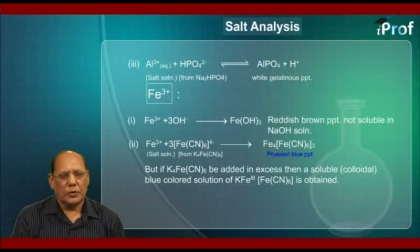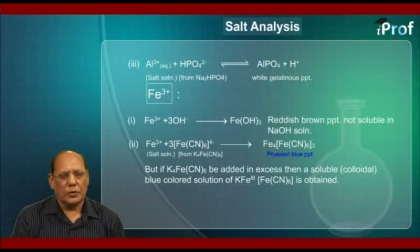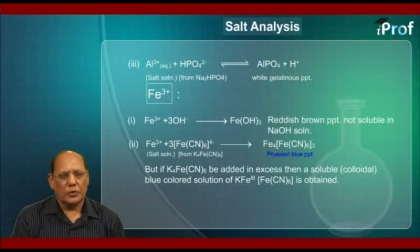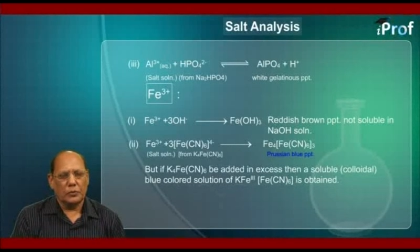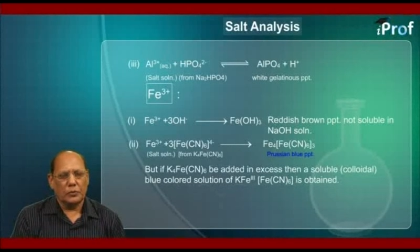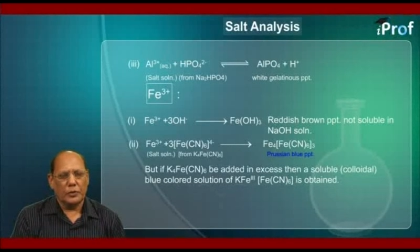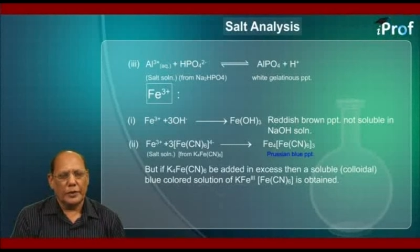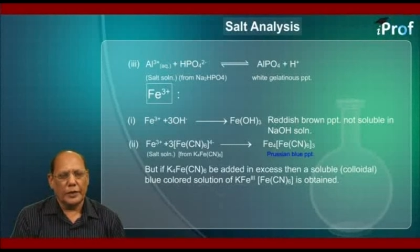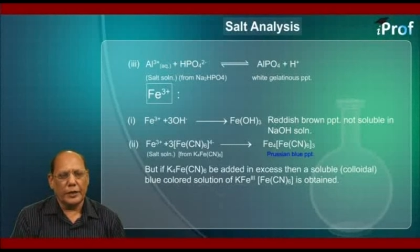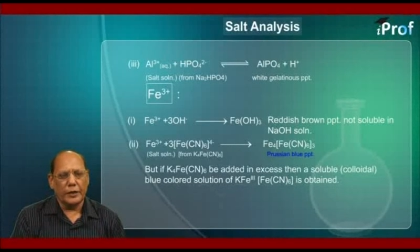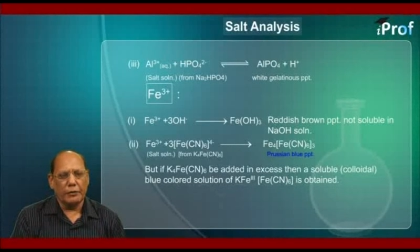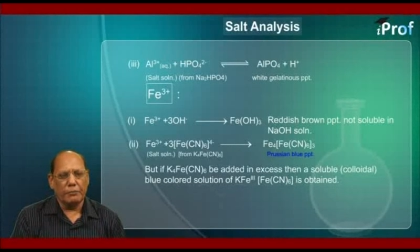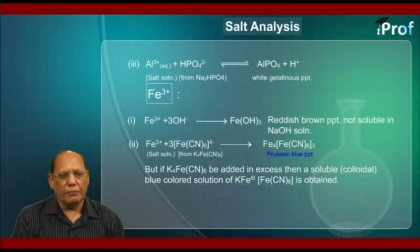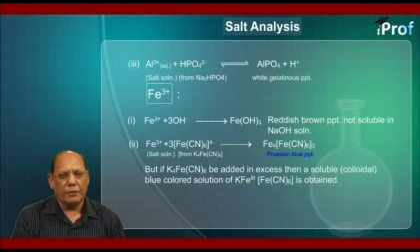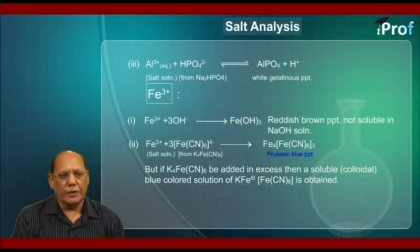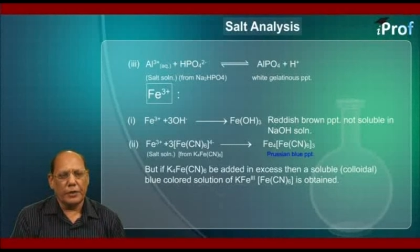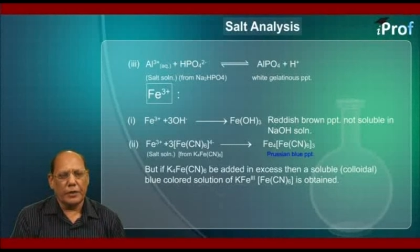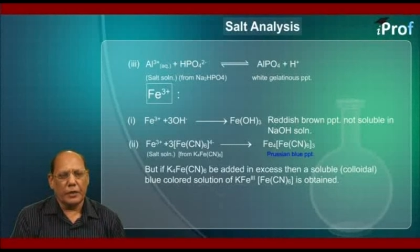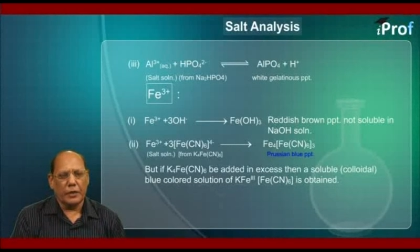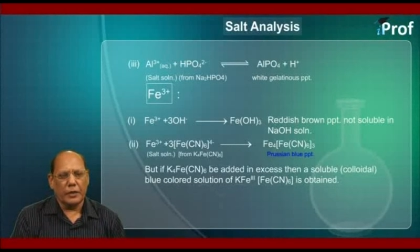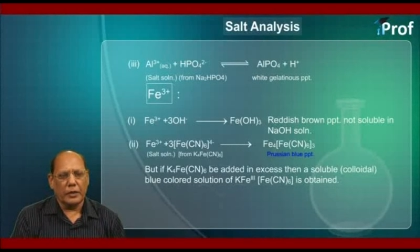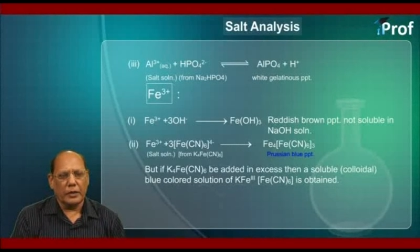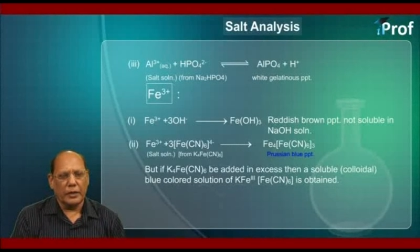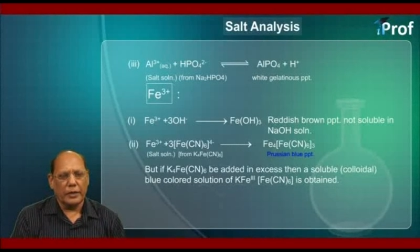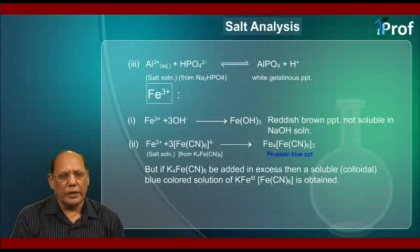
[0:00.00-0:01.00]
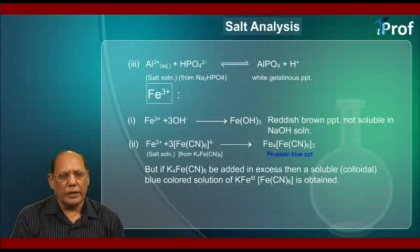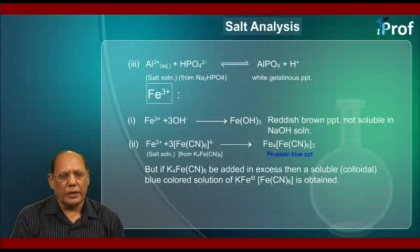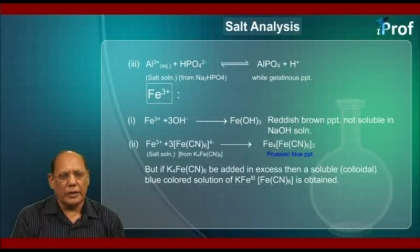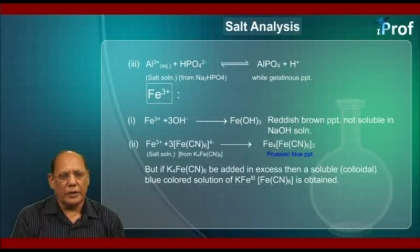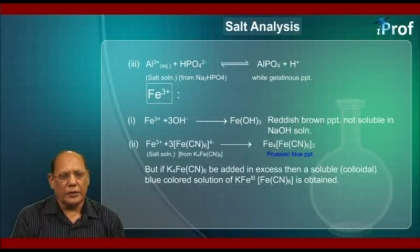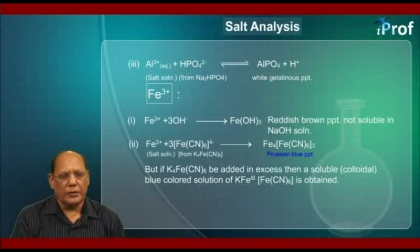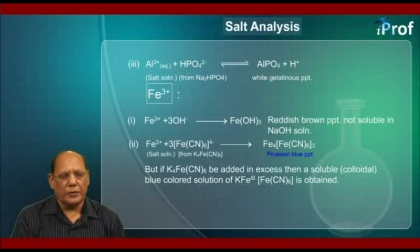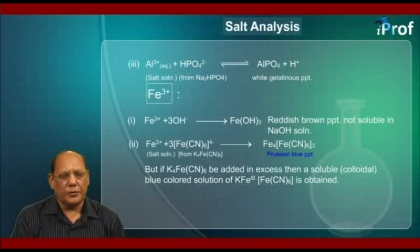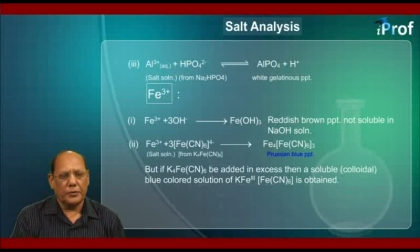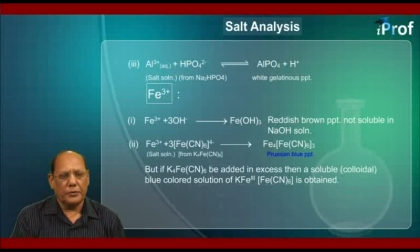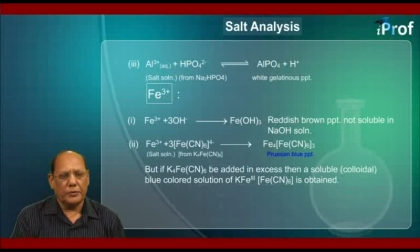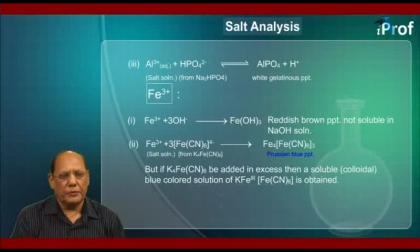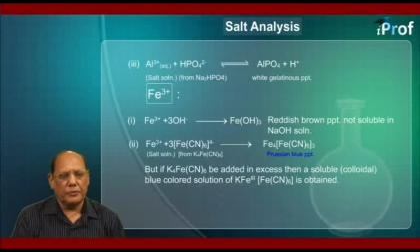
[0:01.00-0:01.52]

To that we can add